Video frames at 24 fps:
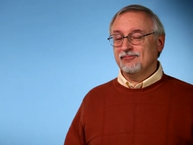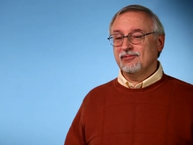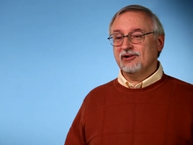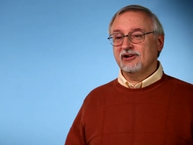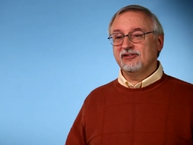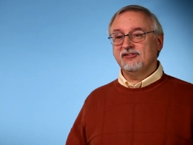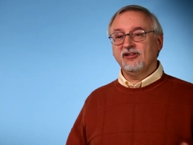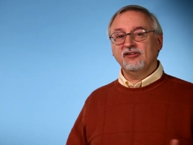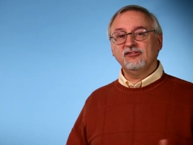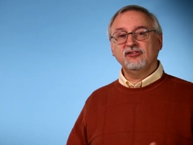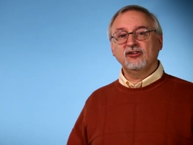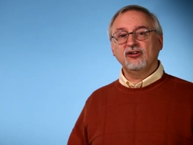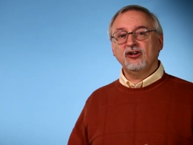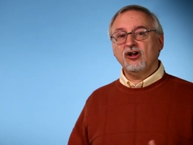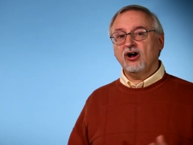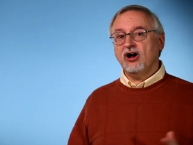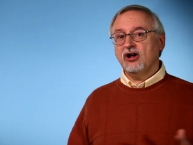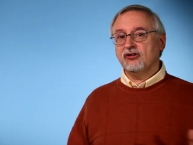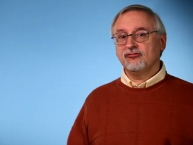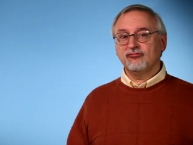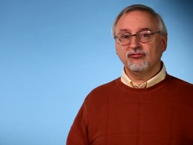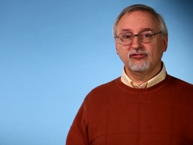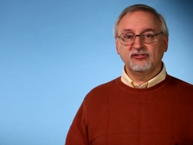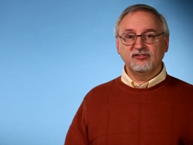but it doesn't
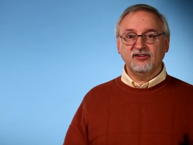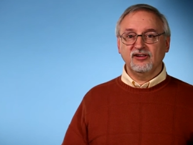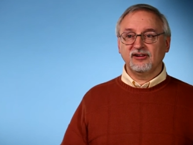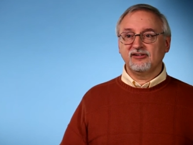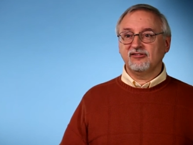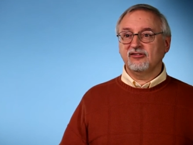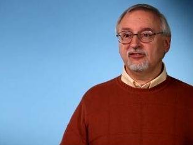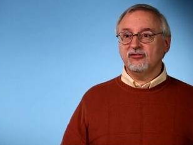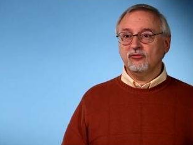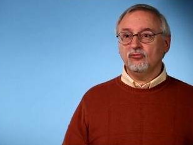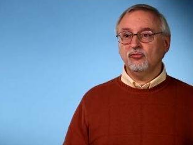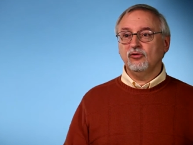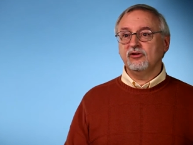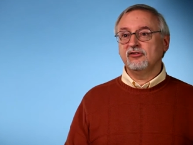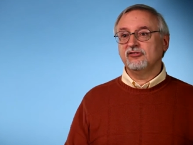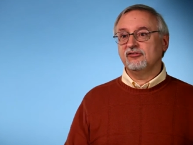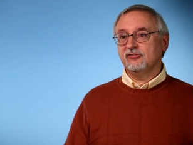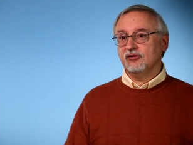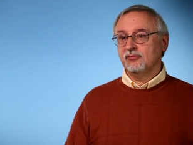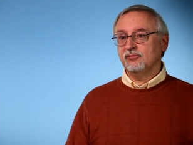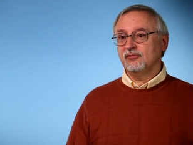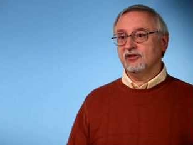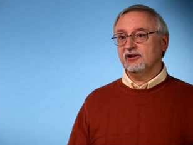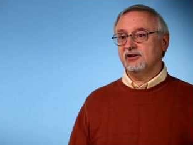contradict the
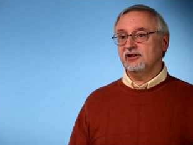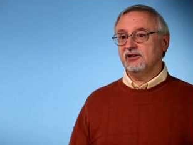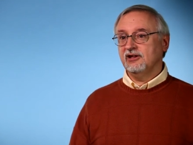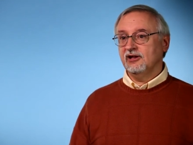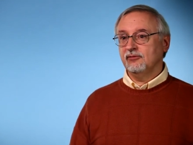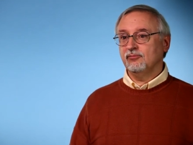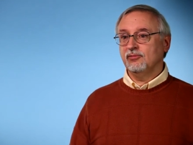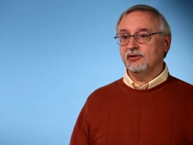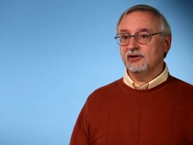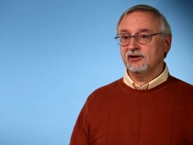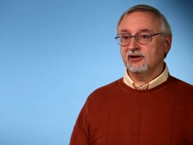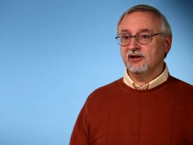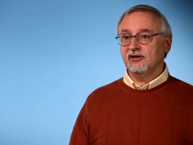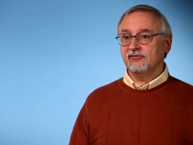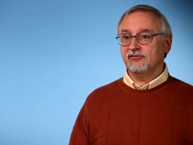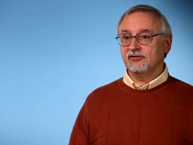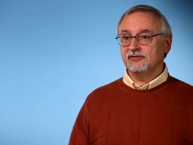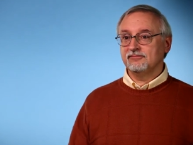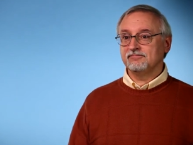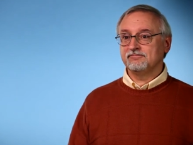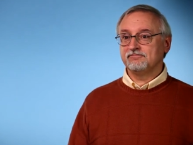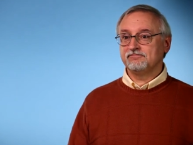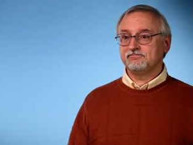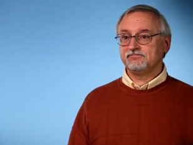wisdom that he had been
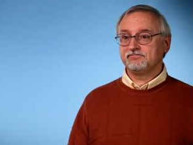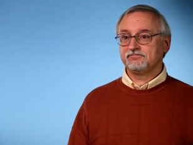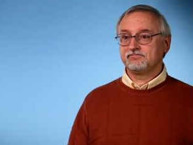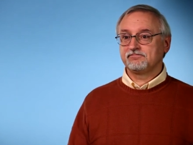given.